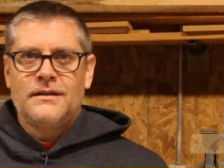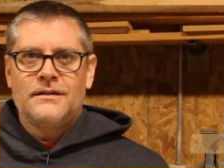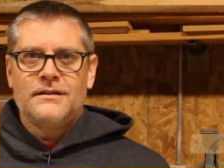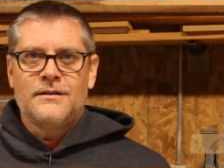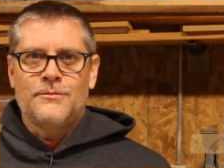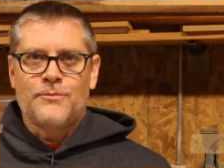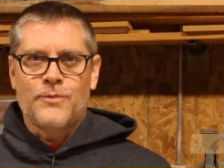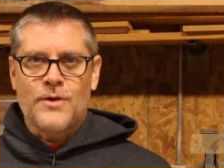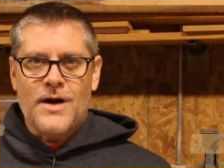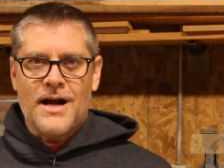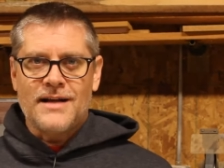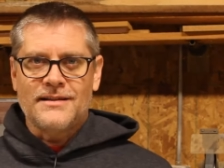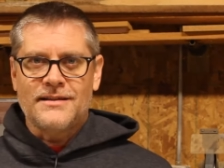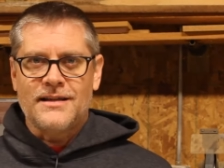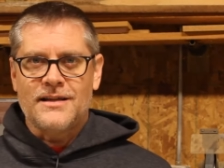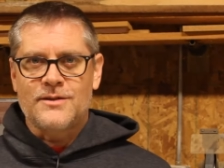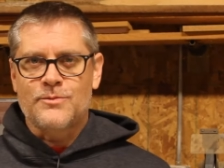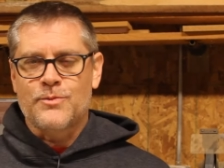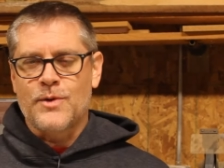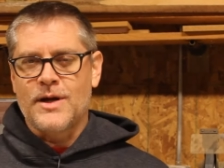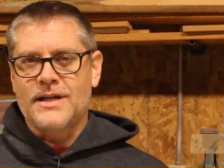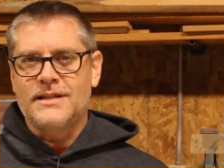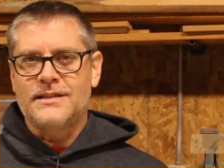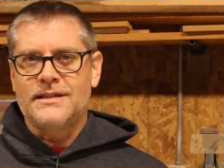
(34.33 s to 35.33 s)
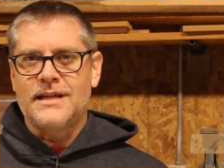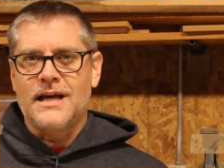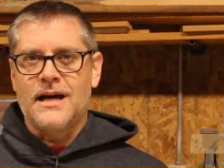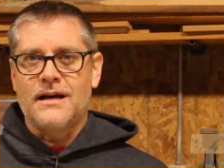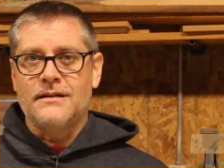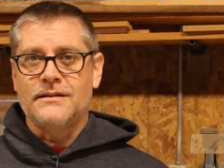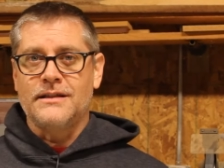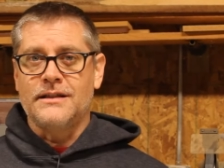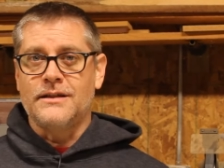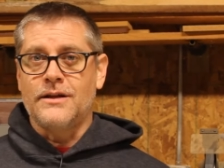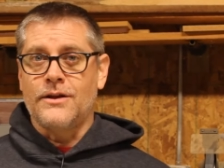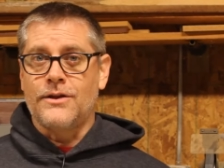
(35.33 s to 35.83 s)
The process breaks
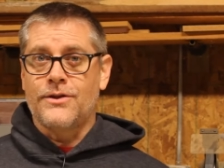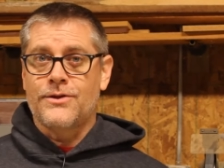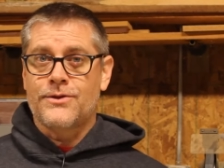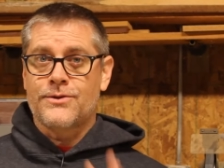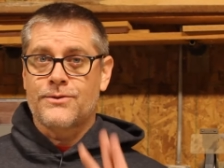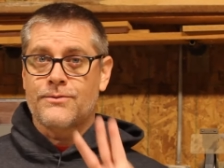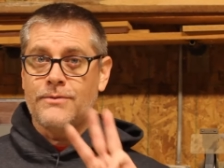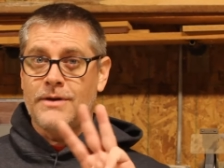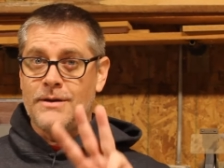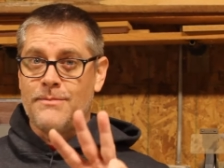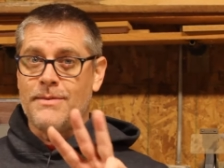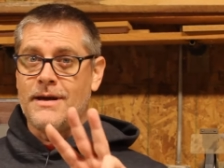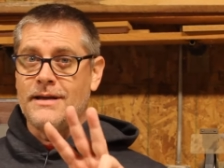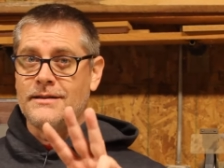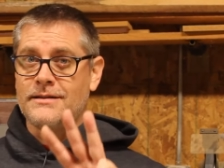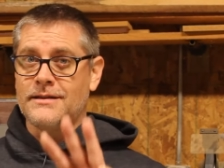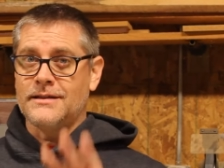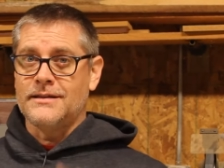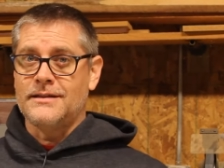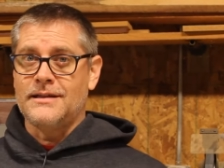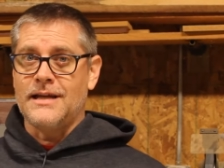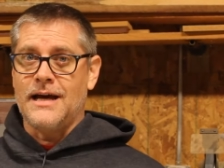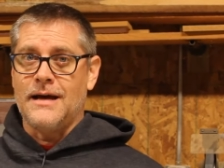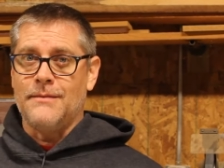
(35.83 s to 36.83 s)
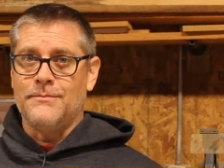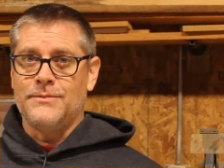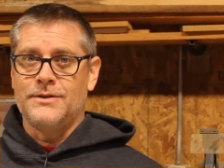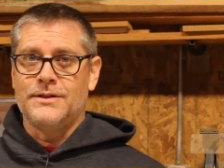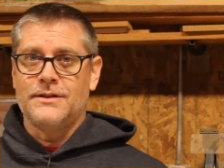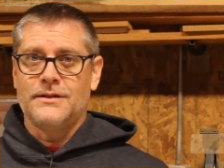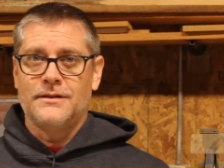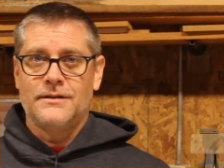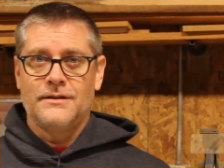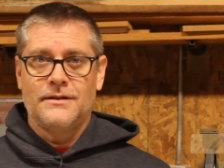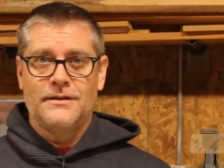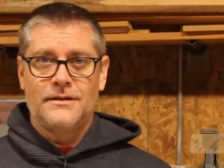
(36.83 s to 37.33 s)
down into three basic
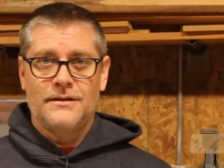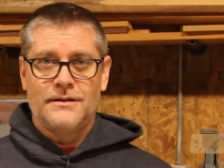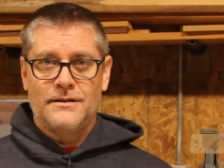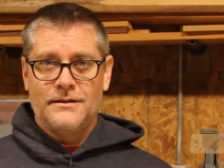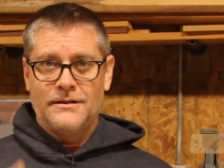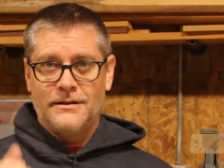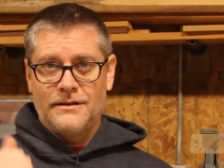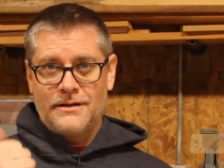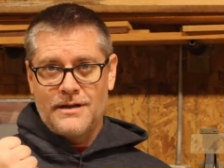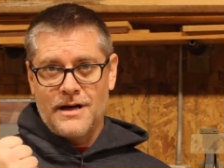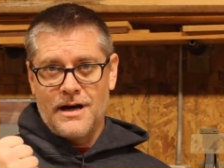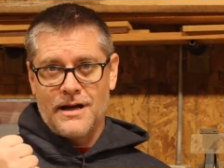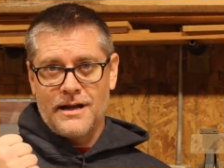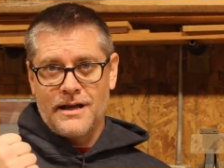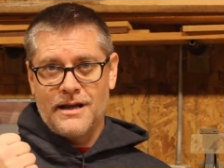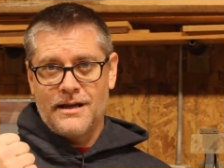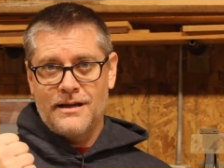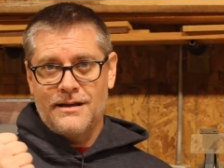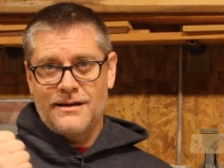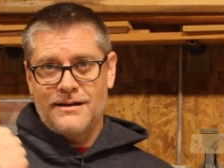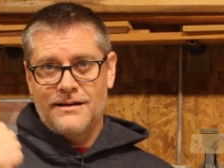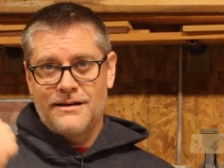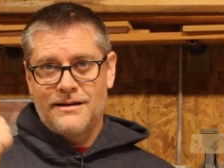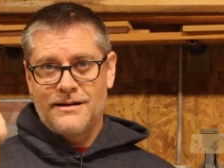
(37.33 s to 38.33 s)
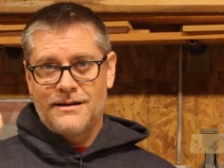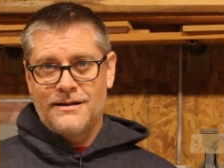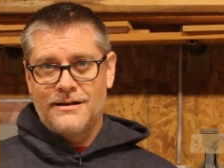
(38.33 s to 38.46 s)
steps: cutting,